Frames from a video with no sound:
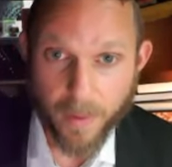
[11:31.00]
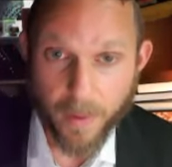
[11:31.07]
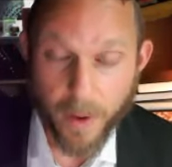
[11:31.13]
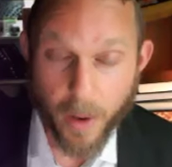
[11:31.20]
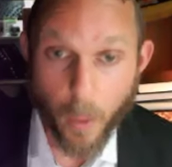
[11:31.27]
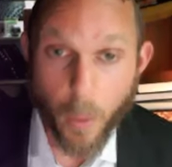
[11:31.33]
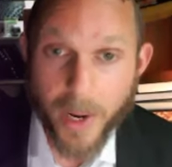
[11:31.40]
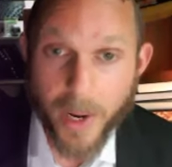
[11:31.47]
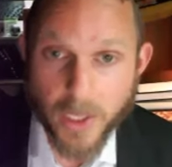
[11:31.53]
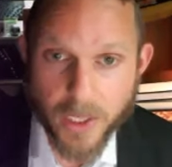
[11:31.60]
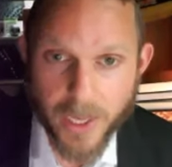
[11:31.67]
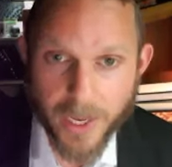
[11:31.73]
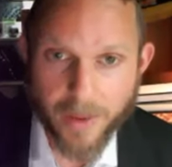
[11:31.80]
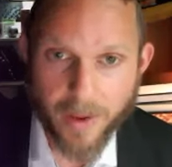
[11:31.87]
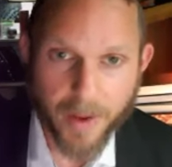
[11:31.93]
And where does this
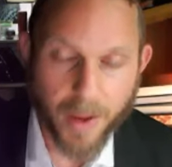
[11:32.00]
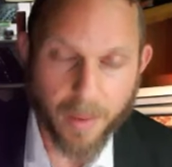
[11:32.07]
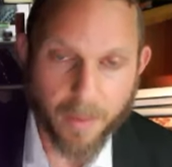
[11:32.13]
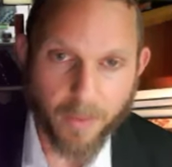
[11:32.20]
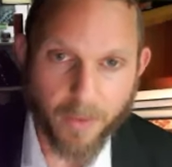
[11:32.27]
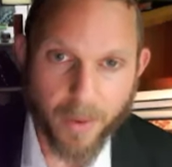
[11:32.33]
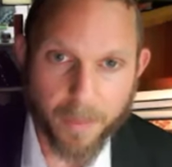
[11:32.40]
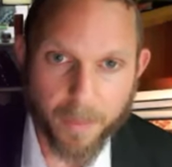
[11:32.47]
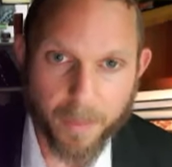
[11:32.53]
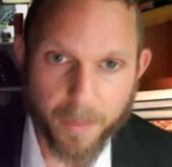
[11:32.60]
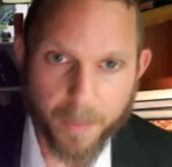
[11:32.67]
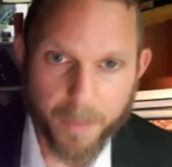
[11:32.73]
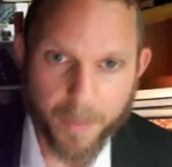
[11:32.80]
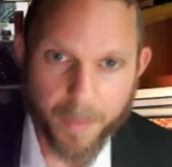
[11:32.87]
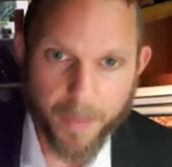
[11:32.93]
idea come from?
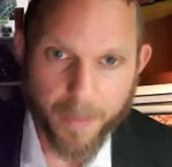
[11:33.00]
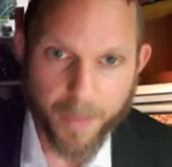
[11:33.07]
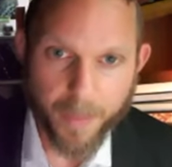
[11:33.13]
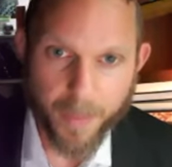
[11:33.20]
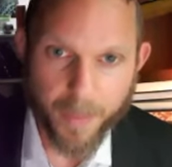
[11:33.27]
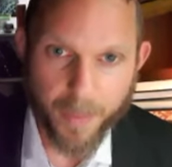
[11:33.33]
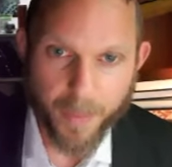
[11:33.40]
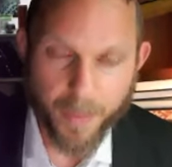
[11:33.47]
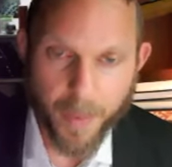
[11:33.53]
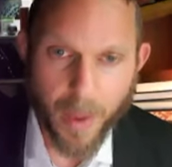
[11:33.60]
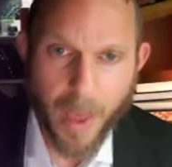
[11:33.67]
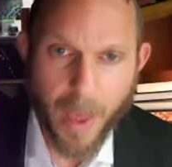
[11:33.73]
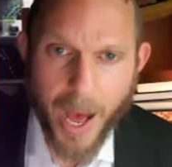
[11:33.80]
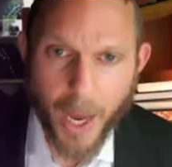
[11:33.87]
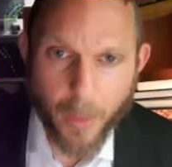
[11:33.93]

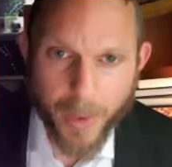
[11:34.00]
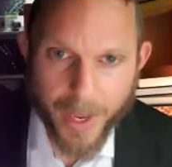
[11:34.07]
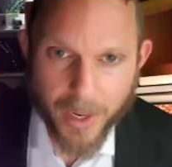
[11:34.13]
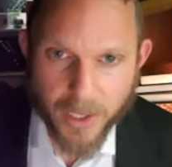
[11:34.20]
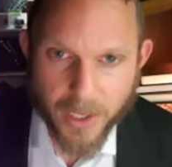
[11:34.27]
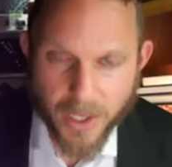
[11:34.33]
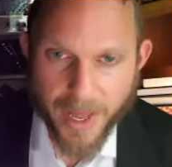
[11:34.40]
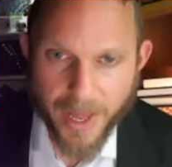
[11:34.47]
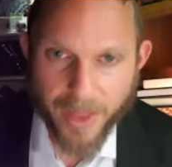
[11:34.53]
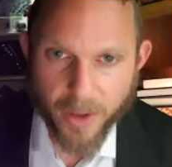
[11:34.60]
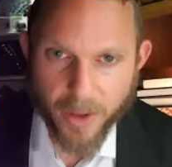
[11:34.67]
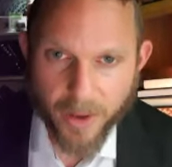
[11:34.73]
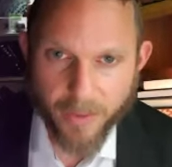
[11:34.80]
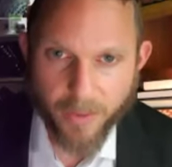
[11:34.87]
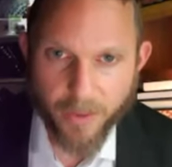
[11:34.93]
How do we understand the
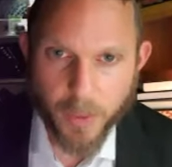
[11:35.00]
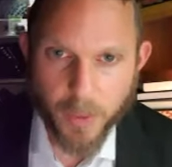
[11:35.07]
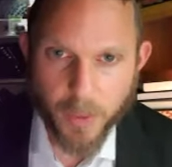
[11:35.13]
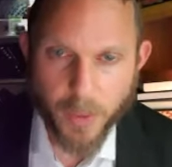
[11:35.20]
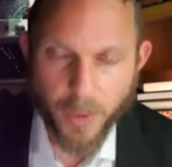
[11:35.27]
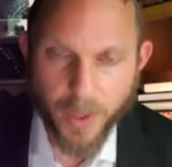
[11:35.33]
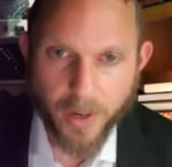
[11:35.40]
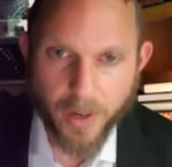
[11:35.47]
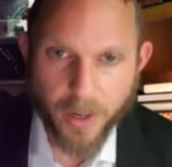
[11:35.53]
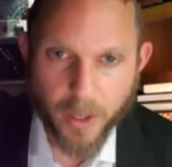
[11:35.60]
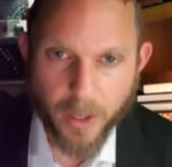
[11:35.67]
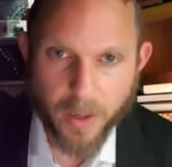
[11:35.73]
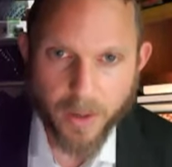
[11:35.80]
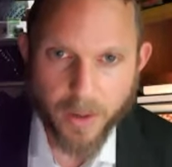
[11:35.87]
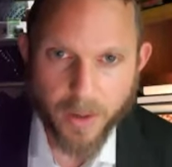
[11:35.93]
difference between
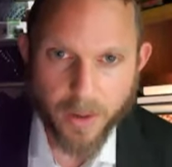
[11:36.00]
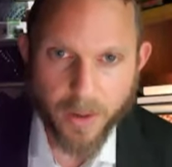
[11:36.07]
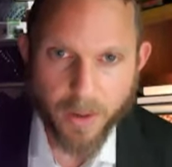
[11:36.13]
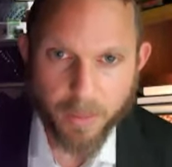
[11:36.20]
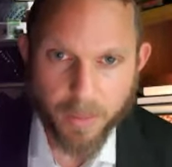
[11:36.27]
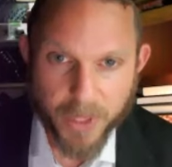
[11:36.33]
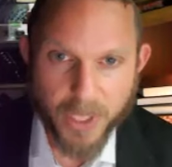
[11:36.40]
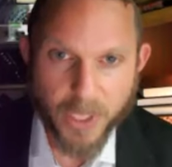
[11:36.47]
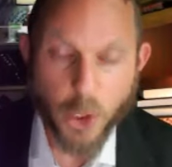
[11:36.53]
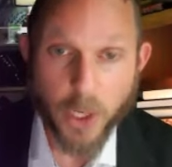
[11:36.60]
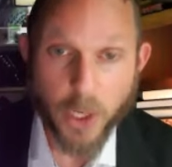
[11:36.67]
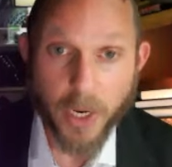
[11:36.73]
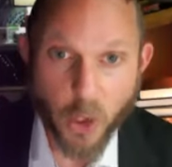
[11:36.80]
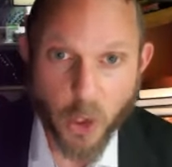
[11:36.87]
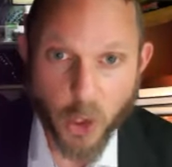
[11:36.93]
position
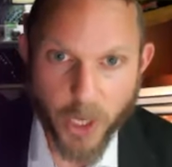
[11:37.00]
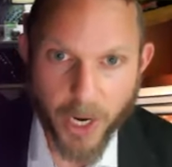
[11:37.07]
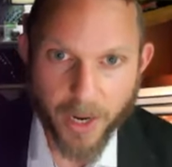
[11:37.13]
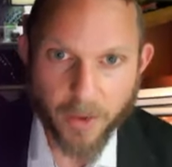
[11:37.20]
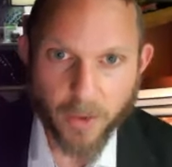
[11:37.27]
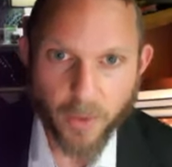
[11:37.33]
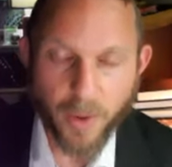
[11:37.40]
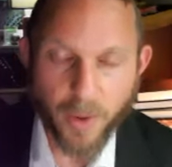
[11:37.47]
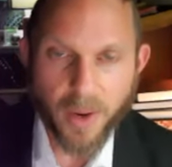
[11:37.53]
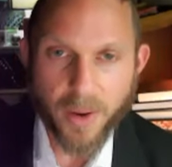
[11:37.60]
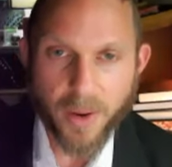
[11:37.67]
and trajectory?